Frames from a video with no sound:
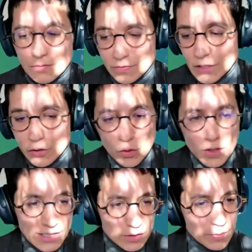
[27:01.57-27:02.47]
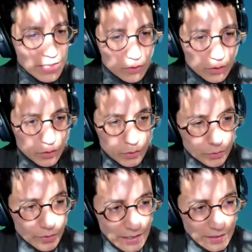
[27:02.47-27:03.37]
visual aspect, do you
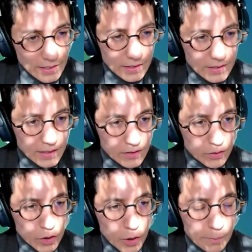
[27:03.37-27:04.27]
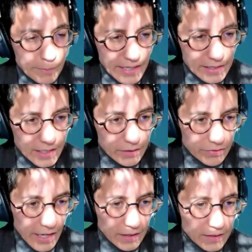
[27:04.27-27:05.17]
find that it has a compelling
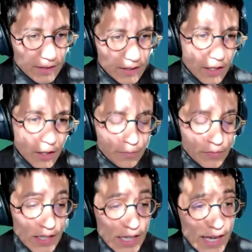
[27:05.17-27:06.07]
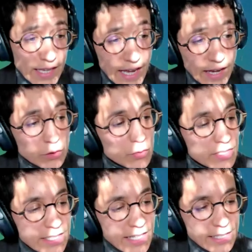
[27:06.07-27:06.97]
effect? And have you
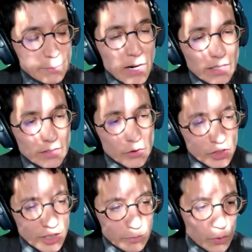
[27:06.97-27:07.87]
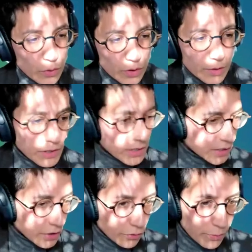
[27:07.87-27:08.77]
seen any partnership or community
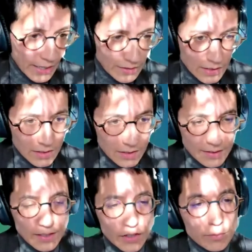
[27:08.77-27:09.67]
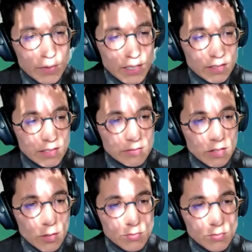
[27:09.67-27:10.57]
of practices that are being
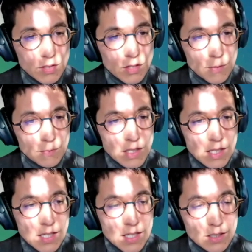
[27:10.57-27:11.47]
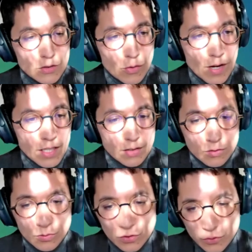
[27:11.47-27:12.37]
developed in trying
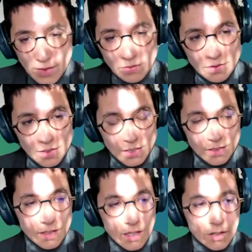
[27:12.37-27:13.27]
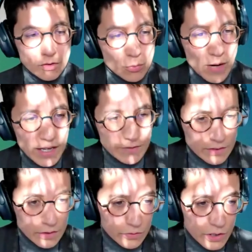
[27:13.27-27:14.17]
to strengthening the relevance
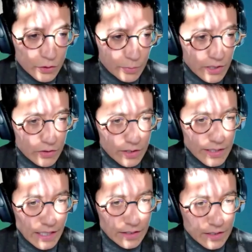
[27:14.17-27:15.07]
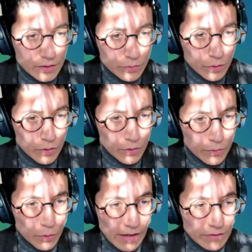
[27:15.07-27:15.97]
of geospatial analysis
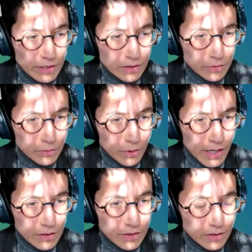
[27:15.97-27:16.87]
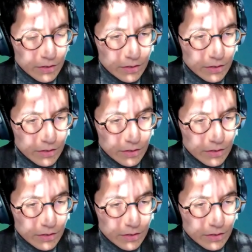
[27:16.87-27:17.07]
for evidence for action?